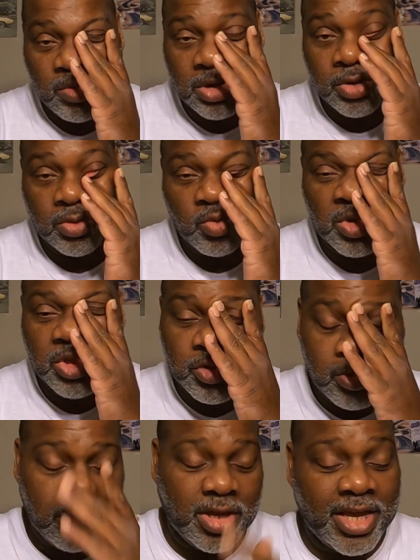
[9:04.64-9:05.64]
when, when
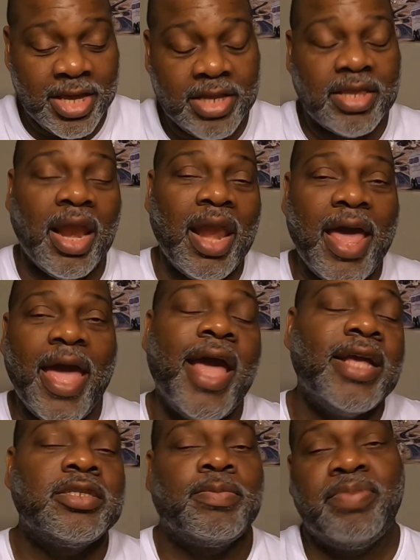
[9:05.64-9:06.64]
you eat the
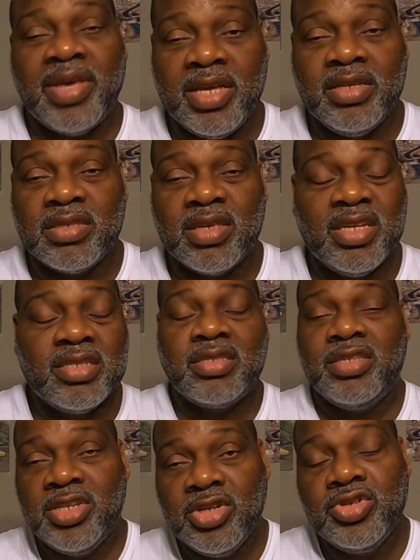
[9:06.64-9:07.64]
last piece, it's
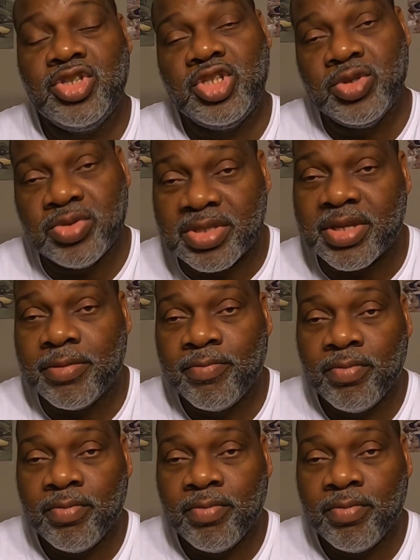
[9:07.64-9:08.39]
still juicy.